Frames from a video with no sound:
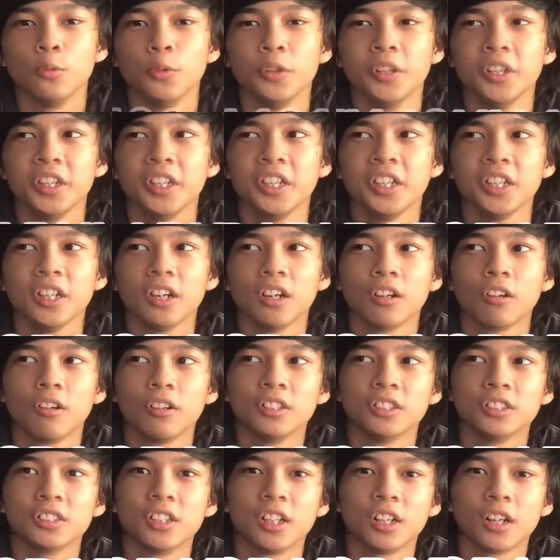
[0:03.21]
we are
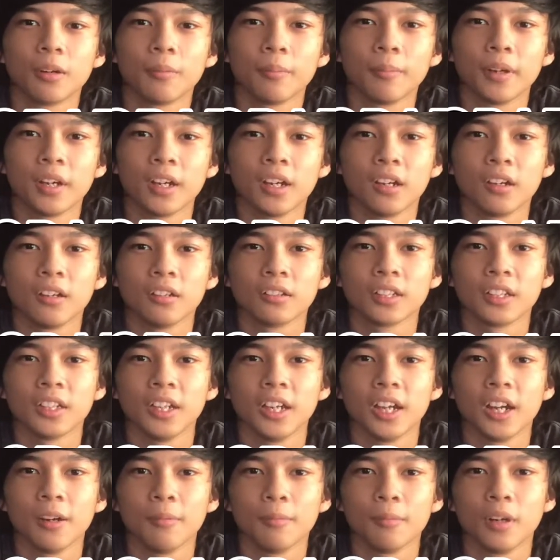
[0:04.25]
going to talk about
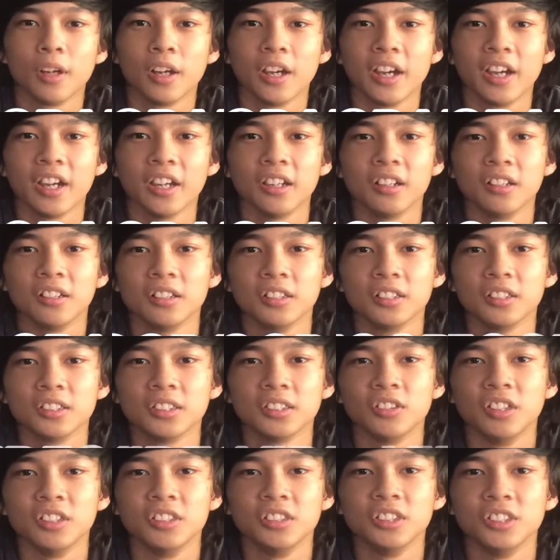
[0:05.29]
camera angles,
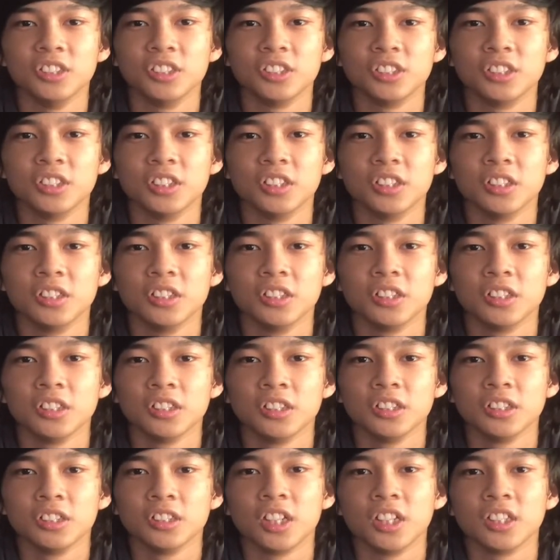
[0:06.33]
transition,
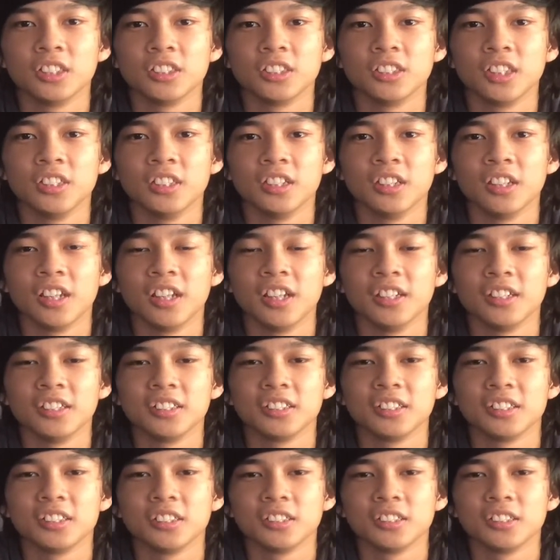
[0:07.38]
shots, and the likes.